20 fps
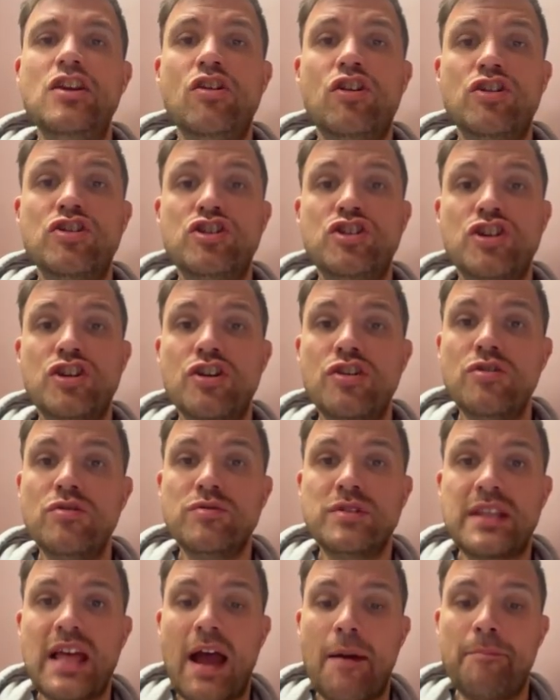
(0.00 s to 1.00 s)
you can
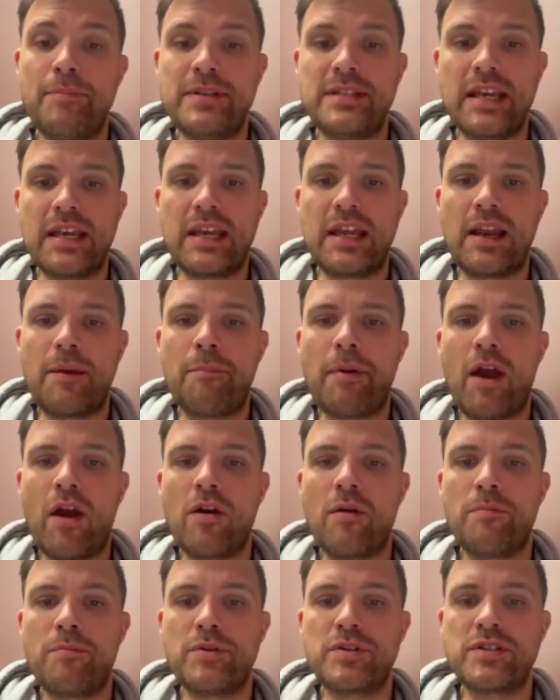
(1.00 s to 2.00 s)
choose that particular
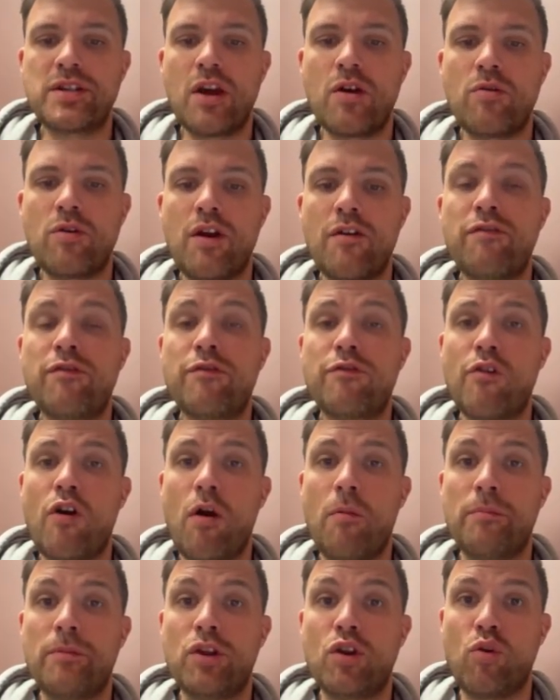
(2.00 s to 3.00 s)
persona
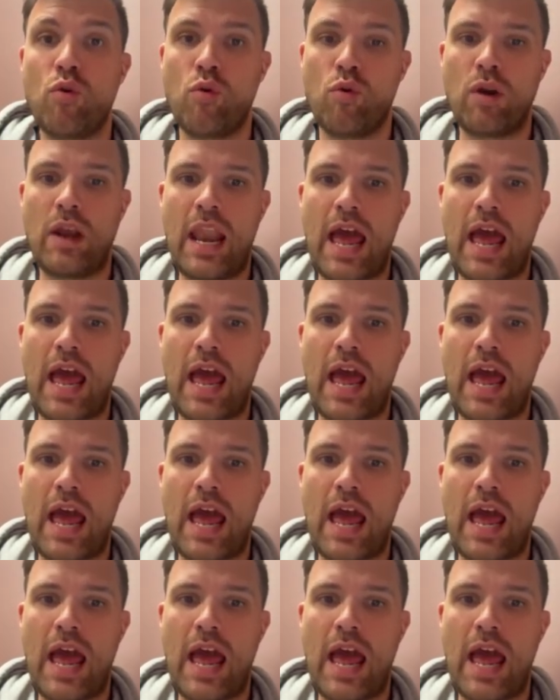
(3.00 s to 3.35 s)
from your